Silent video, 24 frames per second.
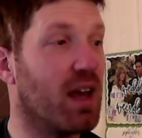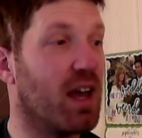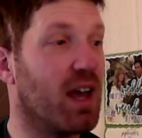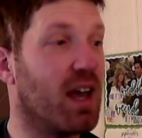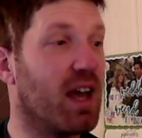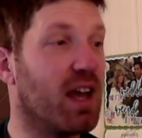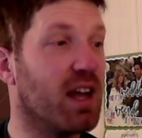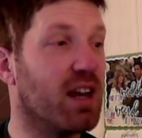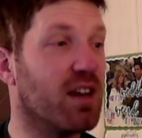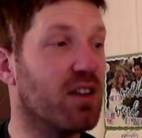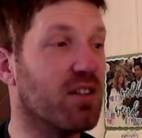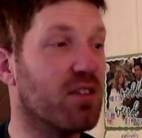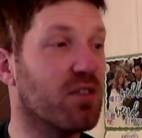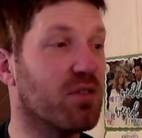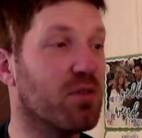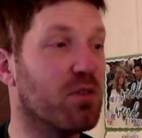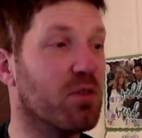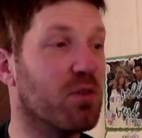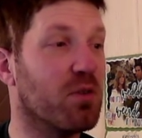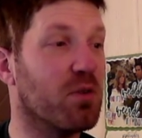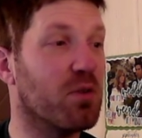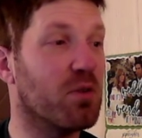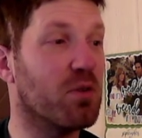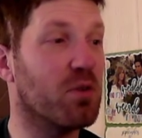It is
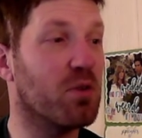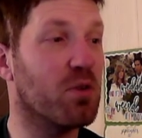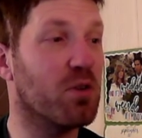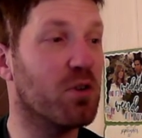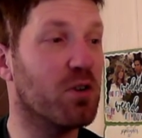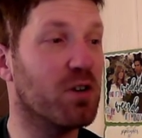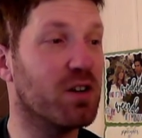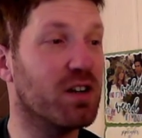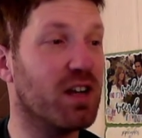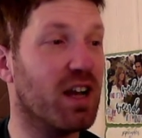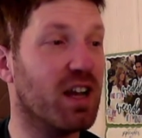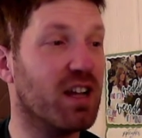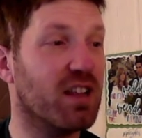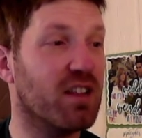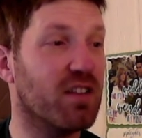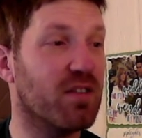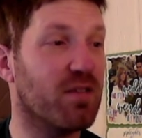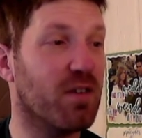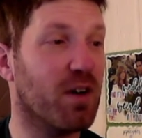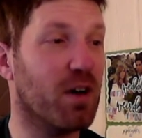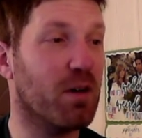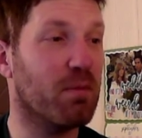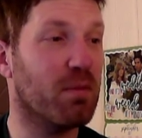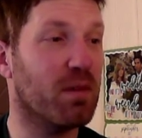through cortex
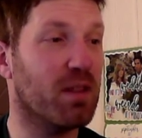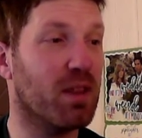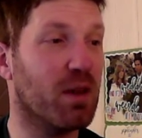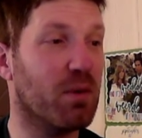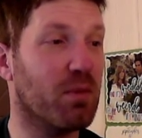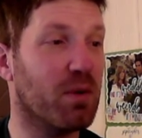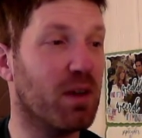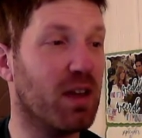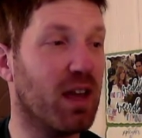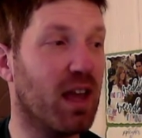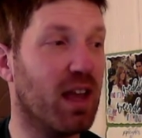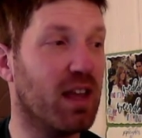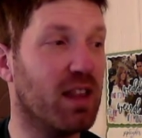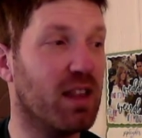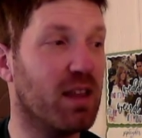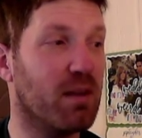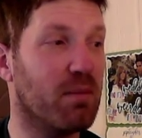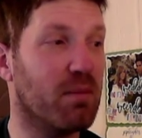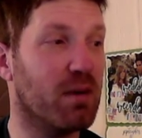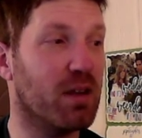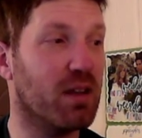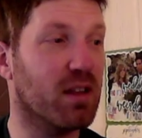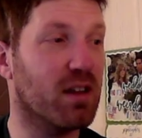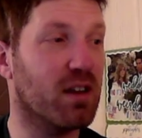development that we gain the
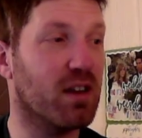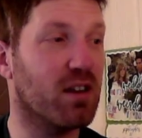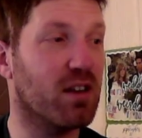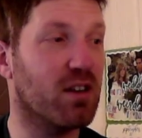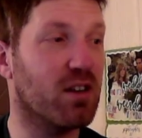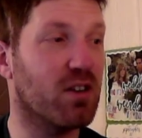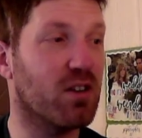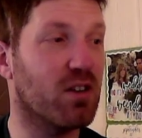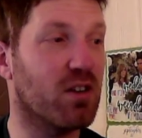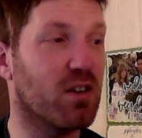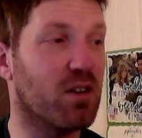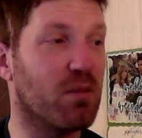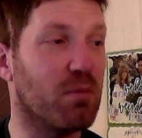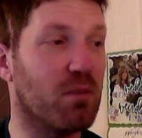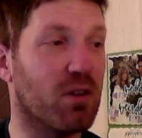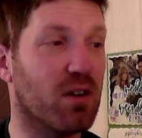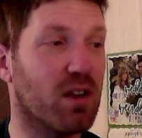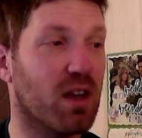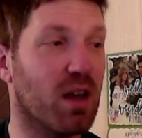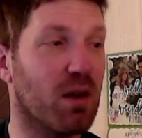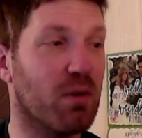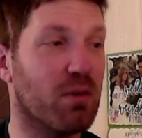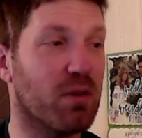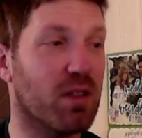ability to
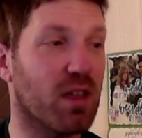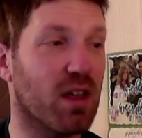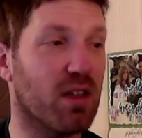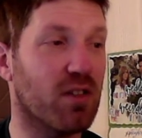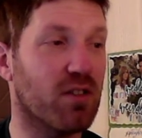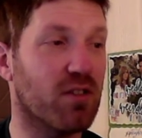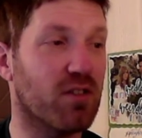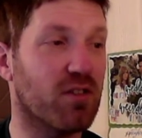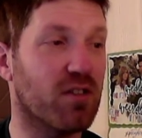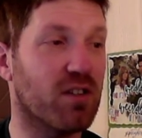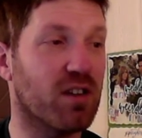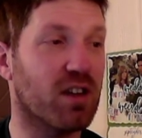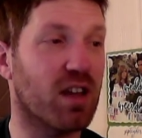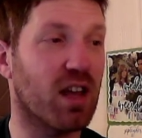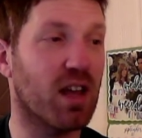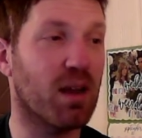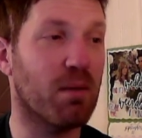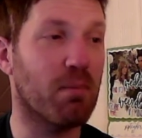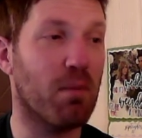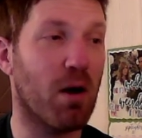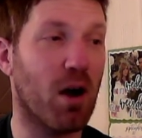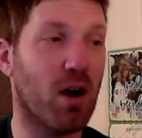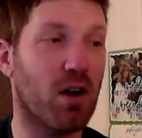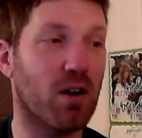communicate with others and
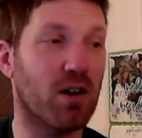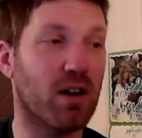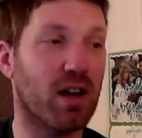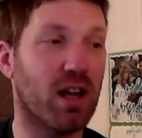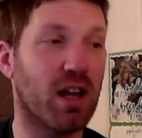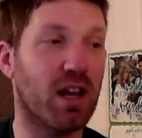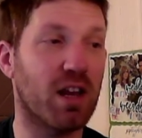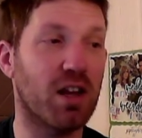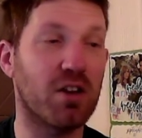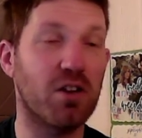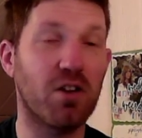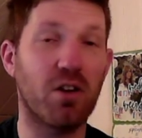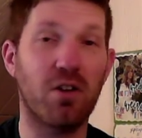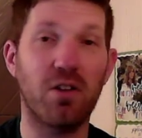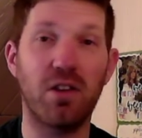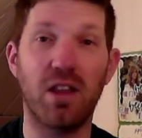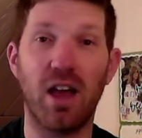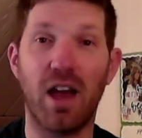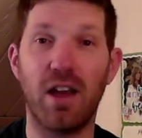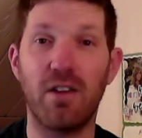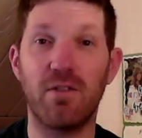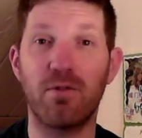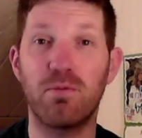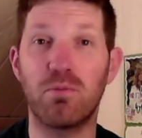take part in adult
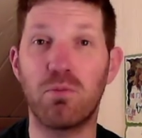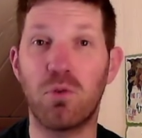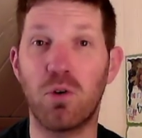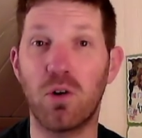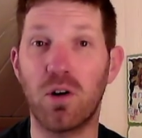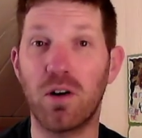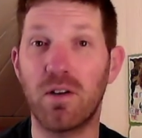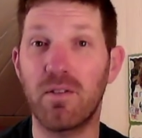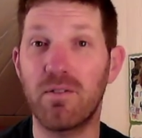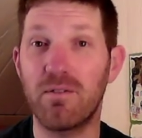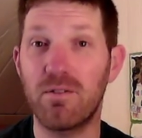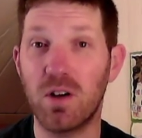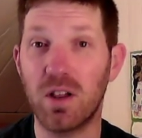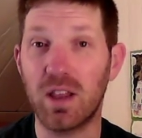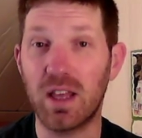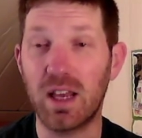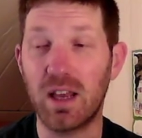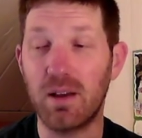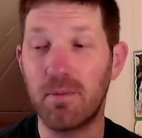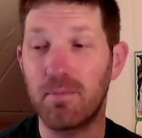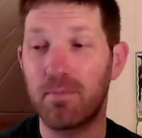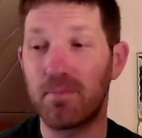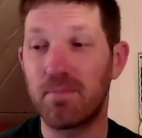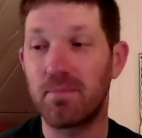life more
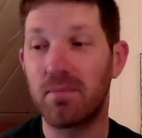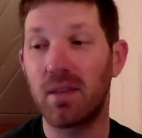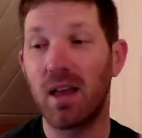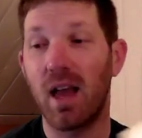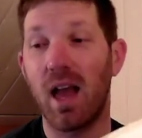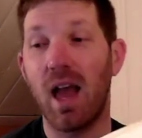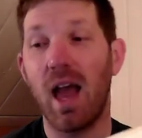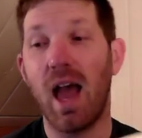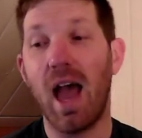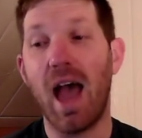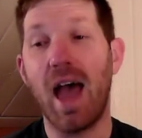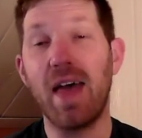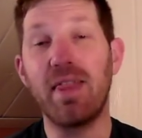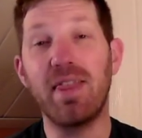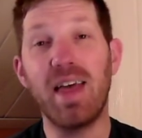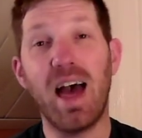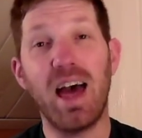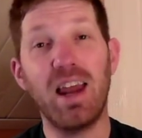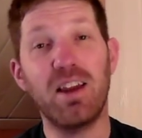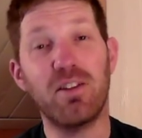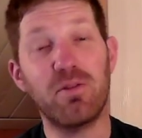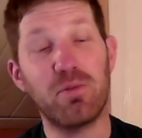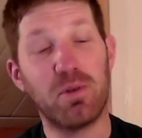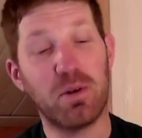fully. And
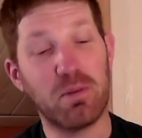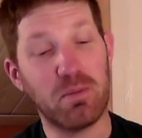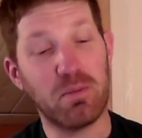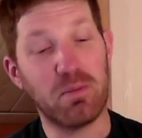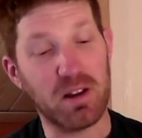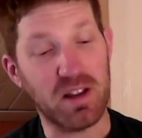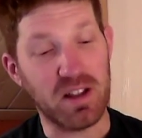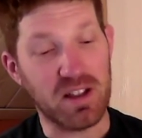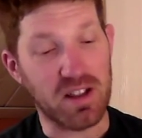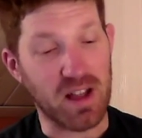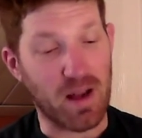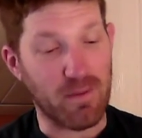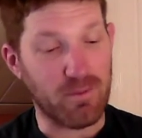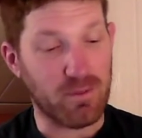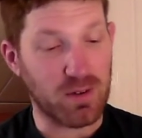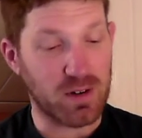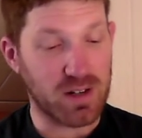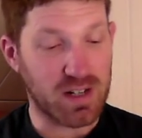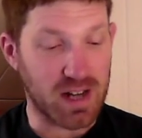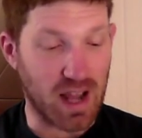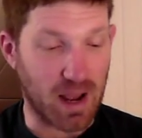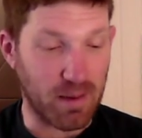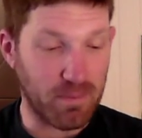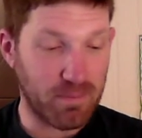that is where I'm going to stop for
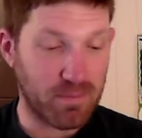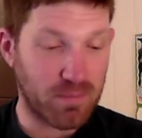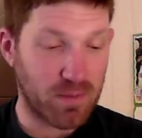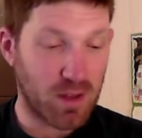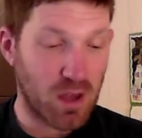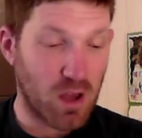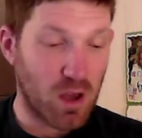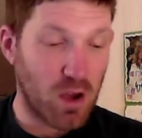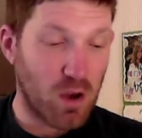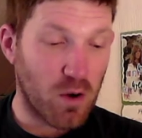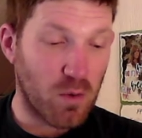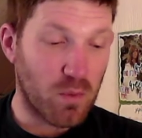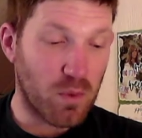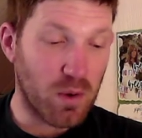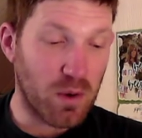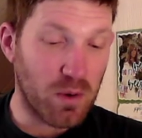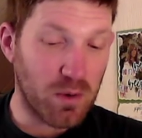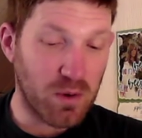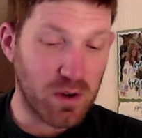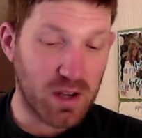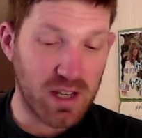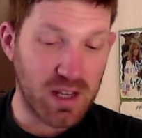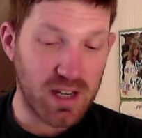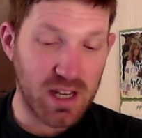today. We
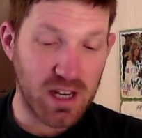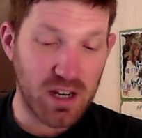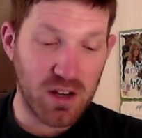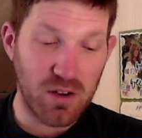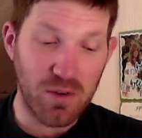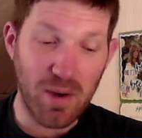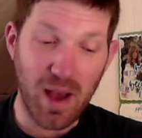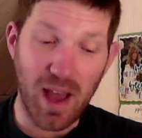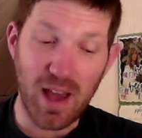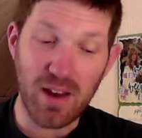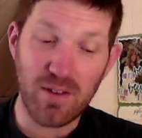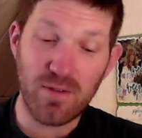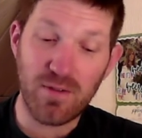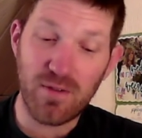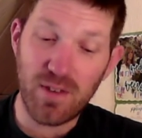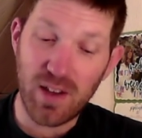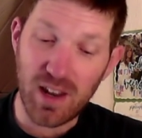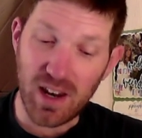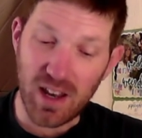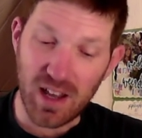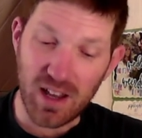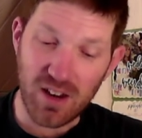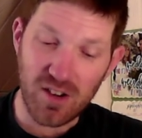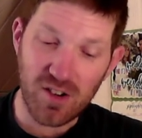will continue and
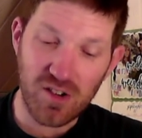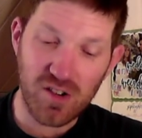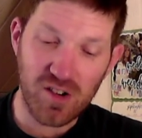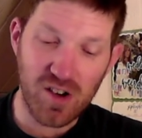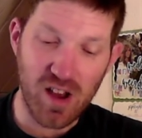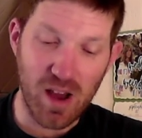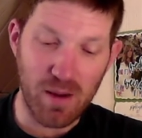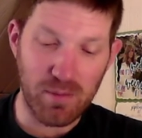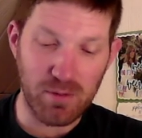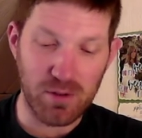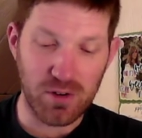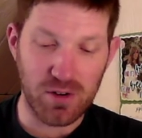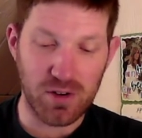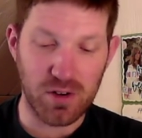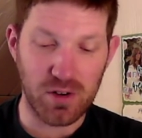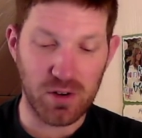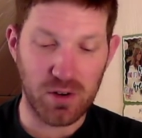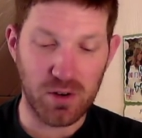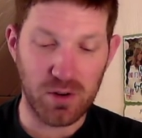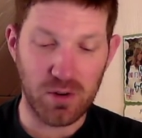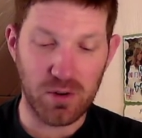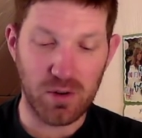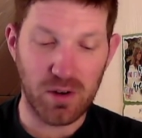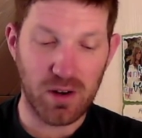finish Chapter
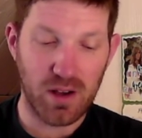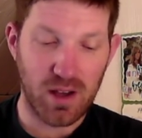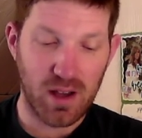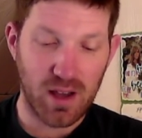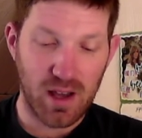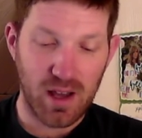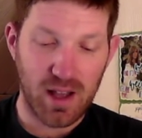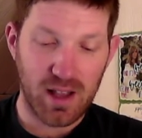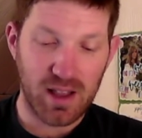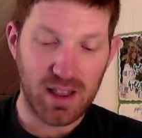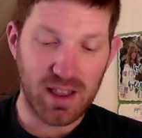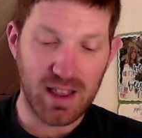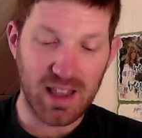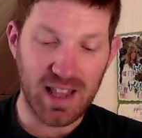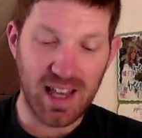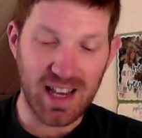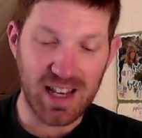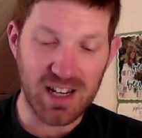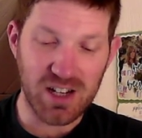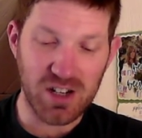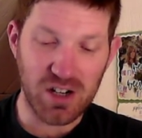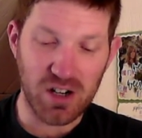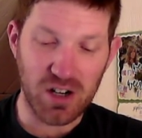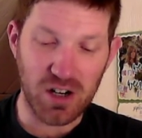2
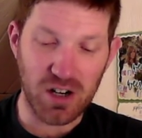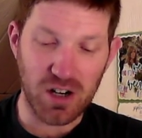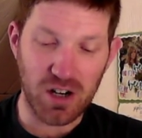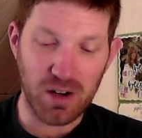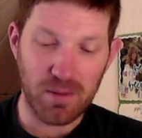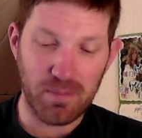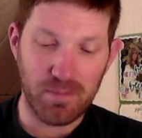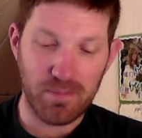later.